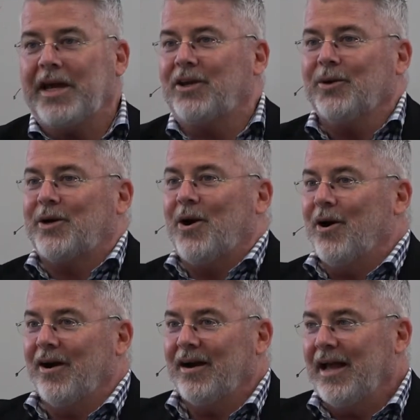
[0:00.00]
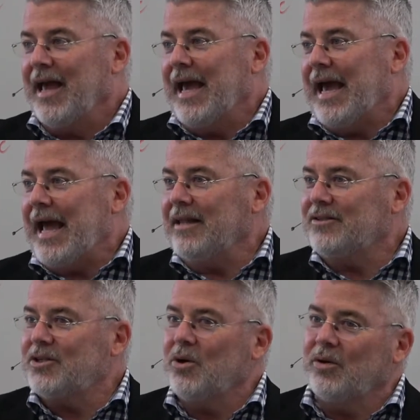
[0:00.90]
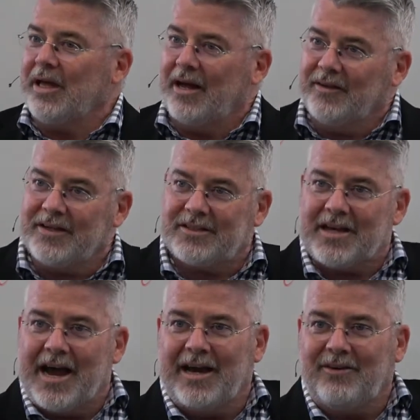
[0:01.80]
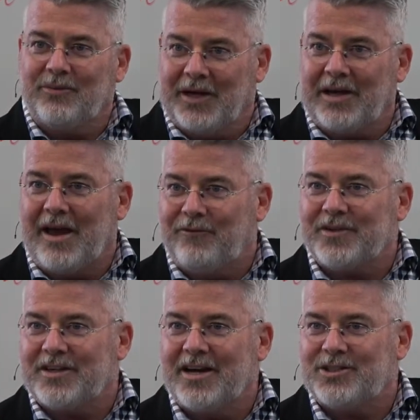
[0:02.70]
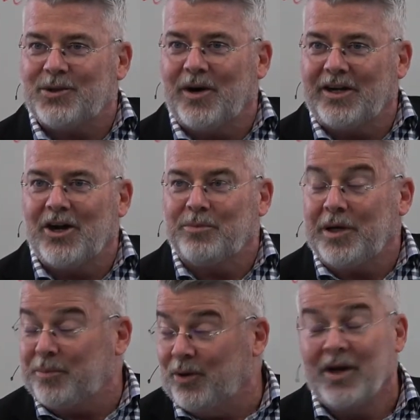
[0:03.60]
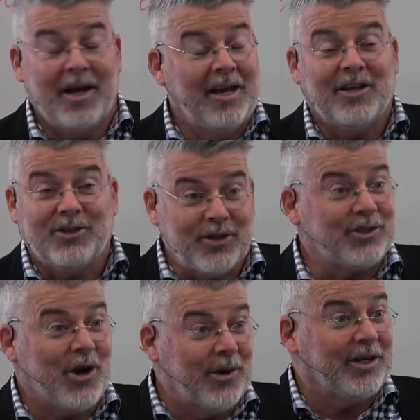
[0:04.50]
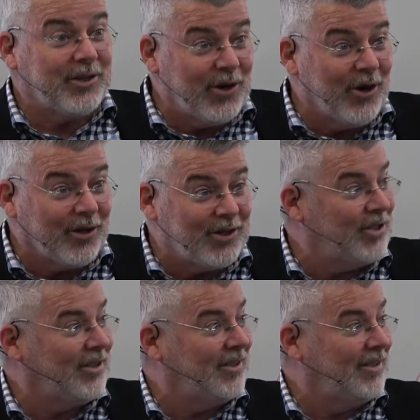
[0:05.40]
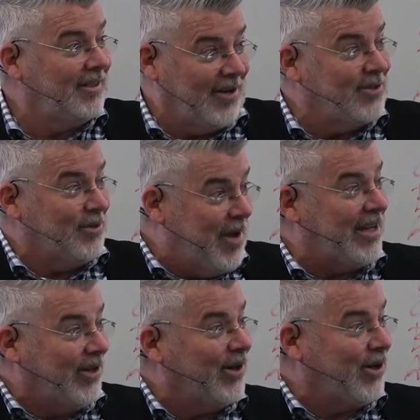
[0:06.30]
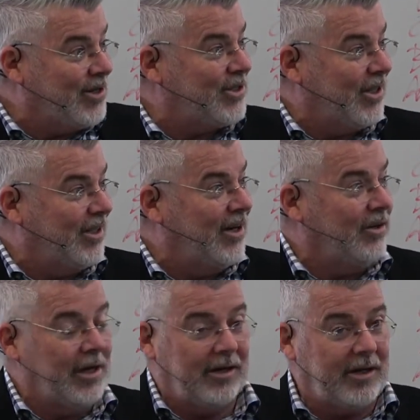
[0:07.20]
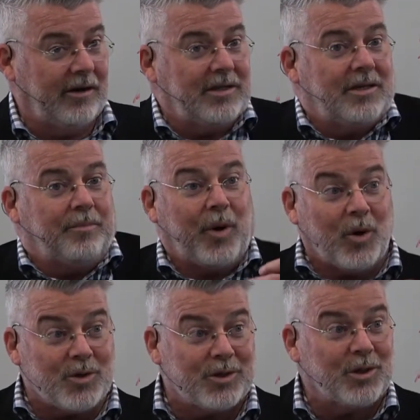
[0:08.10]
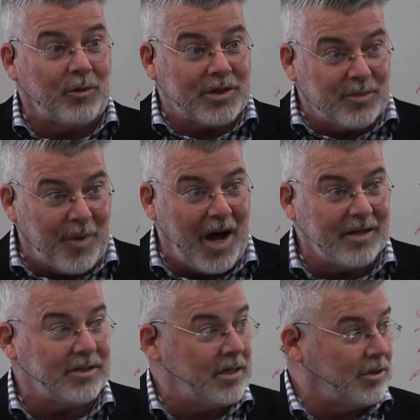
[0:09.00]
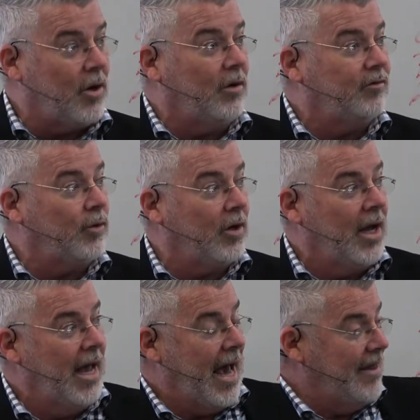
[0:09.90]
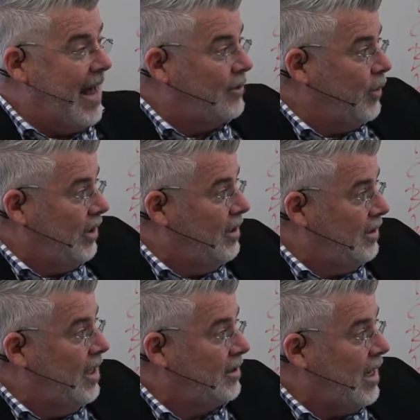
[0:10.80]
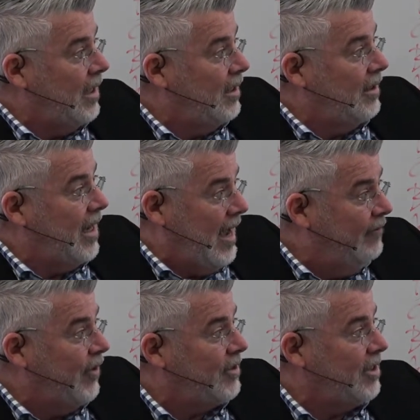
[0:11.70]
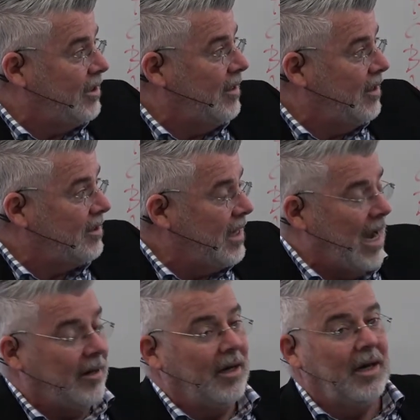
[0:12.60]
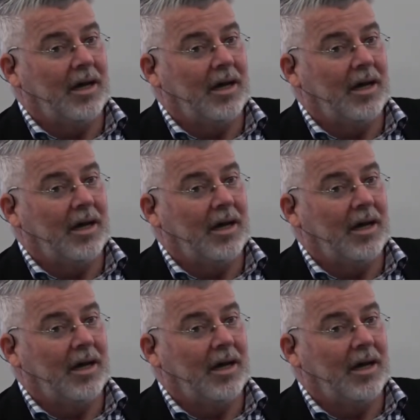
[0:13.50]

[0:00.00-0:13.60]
make you a car. And so on this side, we emphasize to our young people, just going to church doesn't make you a Christian. You know, there is a personal response that's called for, and that's what is kind of the emphasis on this side.